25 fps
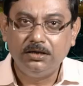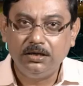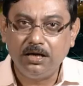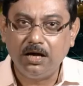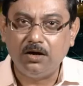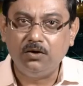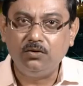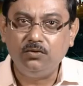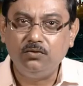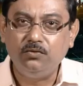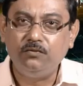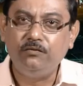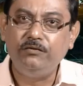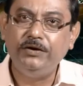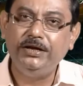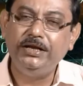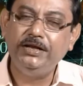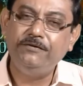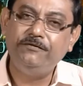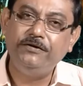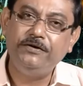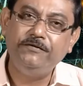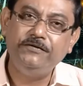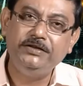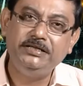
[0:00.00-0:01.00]
Now,
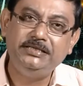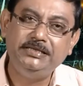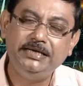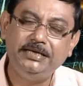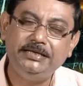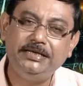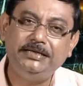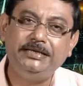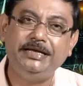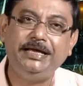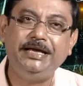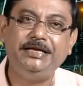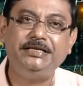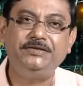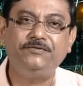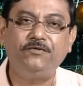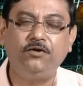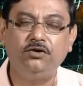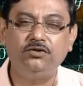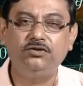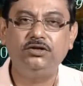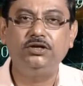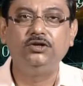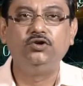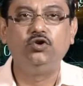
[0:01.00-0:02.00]
whenever we say that x
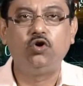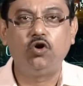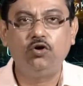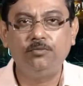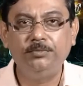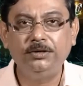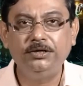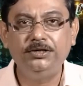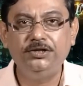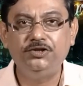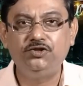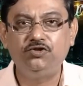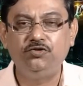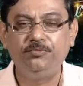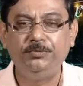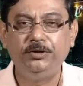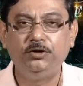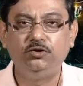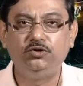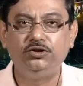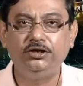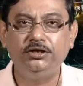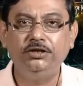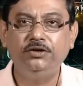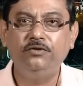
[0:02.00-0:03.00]
follows a normal
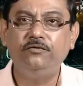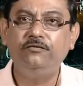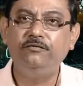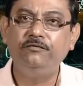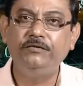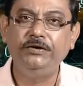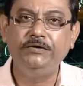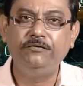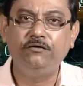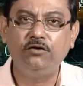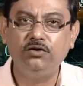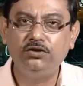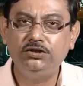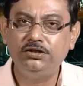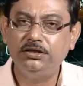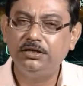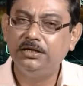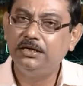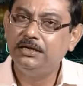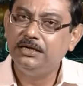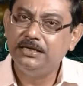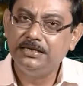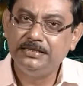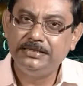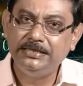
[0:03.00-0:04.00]
distribution, we won't
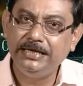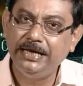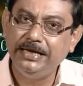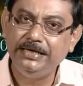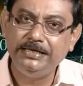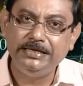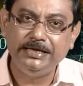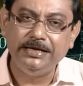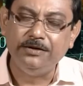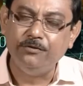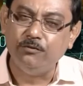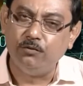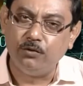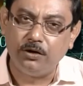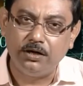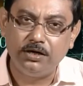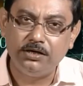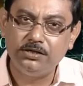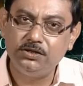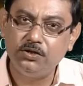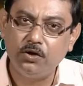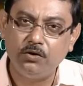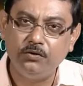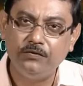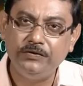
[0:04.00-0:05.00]
say it in
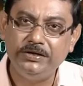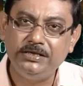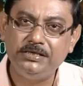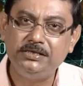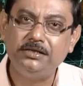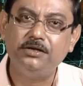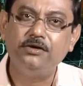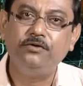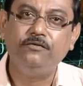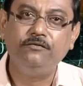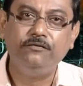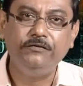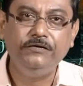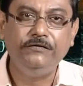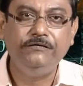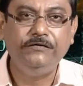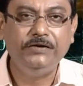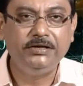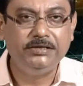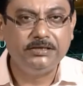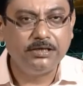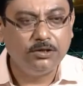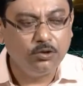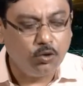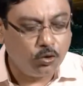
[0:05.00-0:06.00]
words always, we
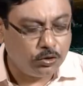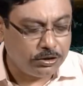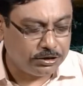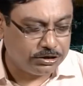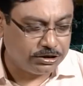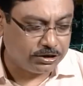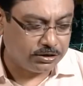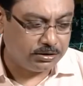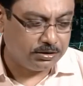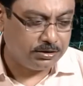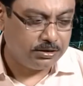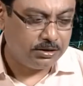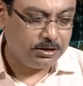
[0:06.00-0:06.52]
fix a notation.